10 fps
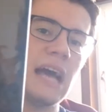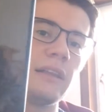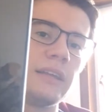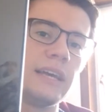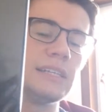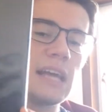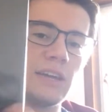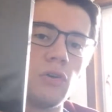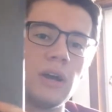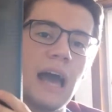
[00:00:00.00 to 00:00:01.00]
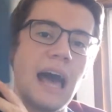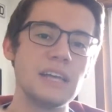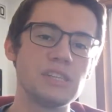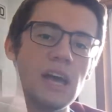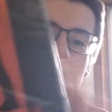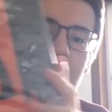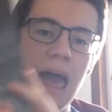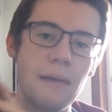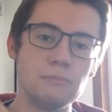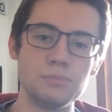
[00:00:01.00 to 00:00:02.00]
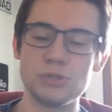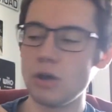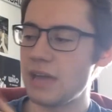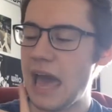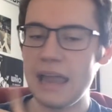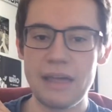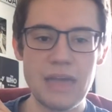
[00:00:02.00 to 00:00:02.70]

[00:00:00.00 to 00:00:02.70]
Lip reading: talented, like young guys. So yeah,